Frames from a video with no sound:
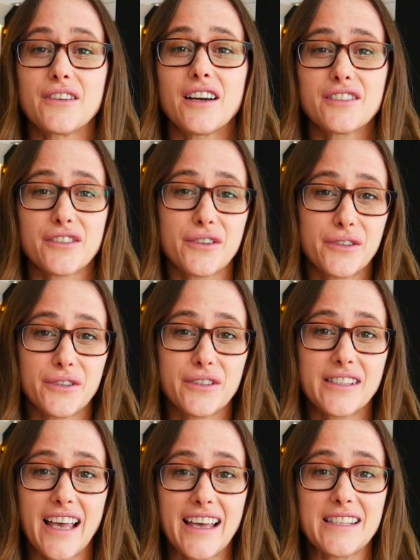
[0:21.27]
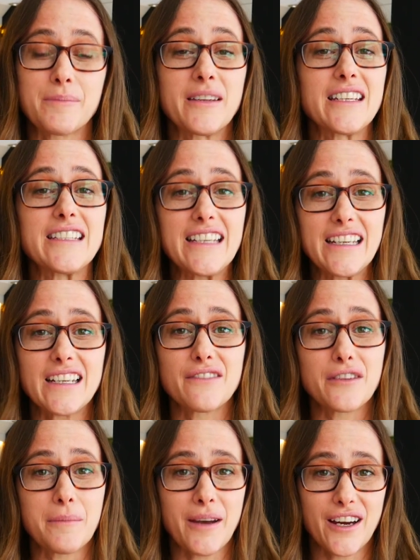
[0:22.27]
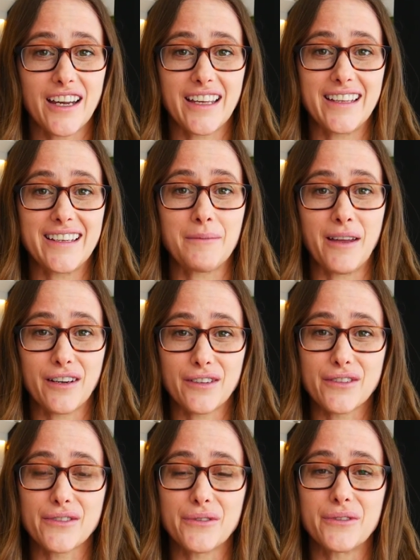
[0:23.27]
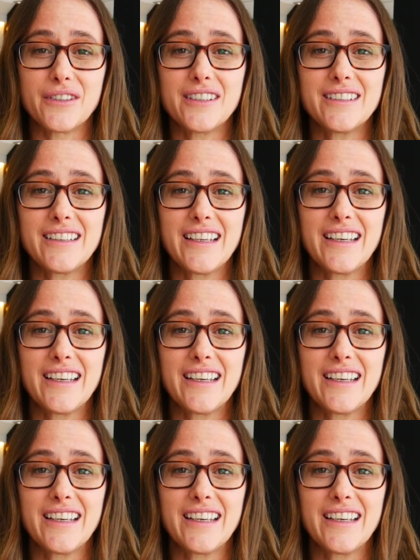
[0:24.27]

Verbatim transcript: Dr. Olds has been a dean of an American medical school.